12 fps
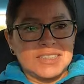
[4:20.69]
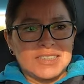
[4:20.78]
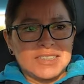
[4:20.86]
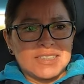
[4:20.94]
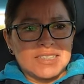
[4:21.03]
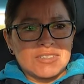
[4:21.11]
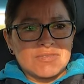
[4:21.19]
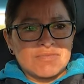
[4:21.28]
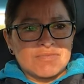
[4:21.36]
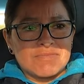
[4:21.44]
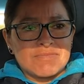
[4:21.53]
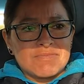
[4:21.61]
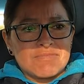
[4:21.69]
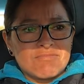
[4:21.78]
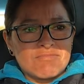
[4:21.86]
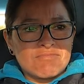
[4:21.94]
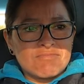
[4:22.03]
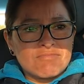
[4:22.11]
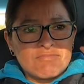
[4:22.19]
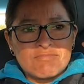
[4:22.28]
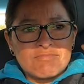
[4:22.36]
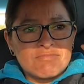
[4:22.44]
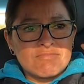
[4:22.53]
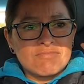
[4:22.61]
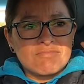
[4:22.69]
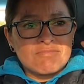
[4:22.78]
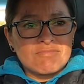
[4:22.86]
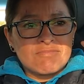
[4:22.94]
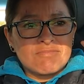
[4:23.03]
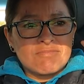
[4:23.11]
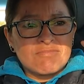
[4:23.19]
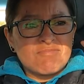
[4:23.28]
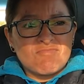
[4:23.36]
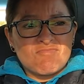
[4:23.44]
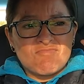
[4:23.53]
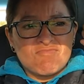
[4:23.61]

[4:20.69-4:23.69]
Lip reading: (silence)